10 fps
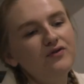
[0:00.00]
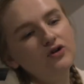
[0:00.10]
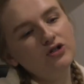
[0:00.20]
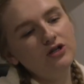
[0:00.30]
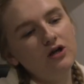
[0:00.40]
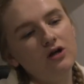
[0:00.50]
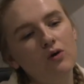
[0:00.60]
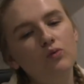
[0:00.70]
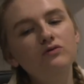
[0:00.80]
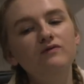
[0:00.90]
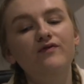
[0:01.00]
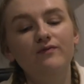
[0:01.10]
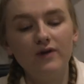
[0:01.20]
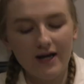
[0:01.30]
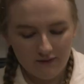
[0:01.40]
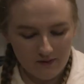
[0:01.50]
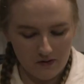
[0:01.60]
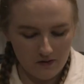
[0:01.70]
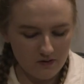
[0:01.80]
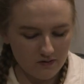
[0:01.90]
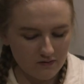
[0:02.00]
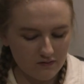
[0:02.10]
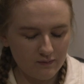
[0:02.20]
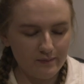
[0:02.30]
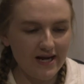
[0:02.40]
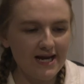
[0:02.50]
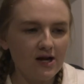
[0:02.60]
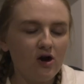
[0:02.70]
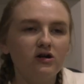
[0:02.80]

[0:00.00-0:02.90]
fun, well, like being in